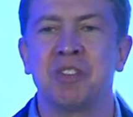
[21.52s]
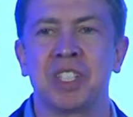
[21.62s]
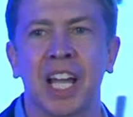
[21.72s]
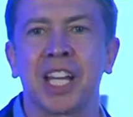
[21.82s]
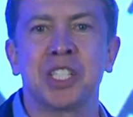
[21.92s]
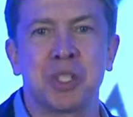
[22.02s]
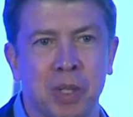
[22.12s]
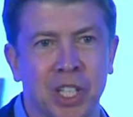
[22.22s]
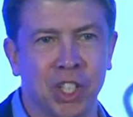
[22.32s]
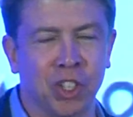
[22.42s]
delighted to
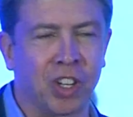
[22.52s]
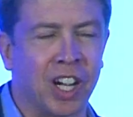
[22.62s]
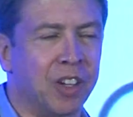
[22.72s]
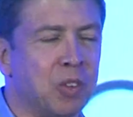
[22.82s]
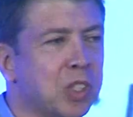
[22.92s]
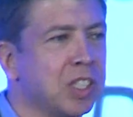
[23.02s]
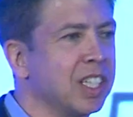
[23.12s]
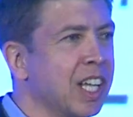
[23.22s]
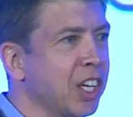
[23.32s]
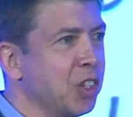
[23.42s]
be here. I
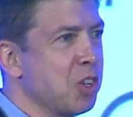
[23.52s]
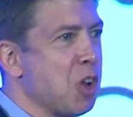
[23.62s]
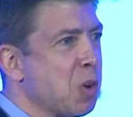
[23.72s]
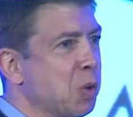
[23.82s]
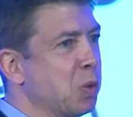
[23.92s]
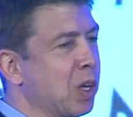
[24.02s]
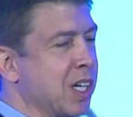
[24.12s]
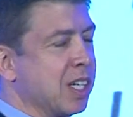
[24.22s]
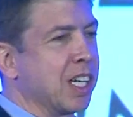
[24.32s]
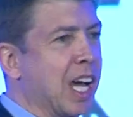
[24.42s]
will let you know
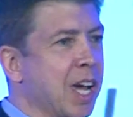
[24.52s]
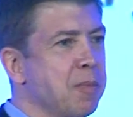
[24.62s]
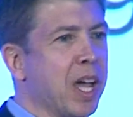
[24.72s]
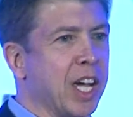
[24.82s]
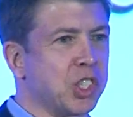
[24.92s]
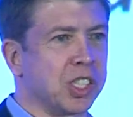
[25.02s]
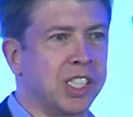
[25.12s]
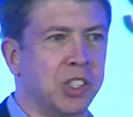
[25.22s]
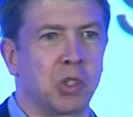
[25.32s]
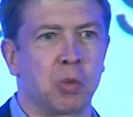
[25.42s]
I'm actually
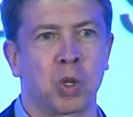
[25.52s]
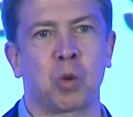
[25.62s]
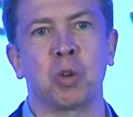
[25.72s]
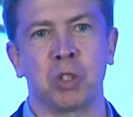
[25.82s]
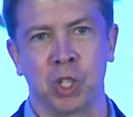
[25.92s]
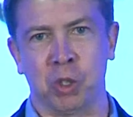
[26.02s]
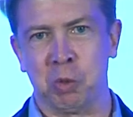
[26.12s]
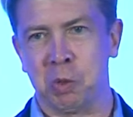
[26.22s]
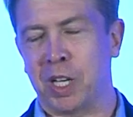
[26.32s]
here to recruit you.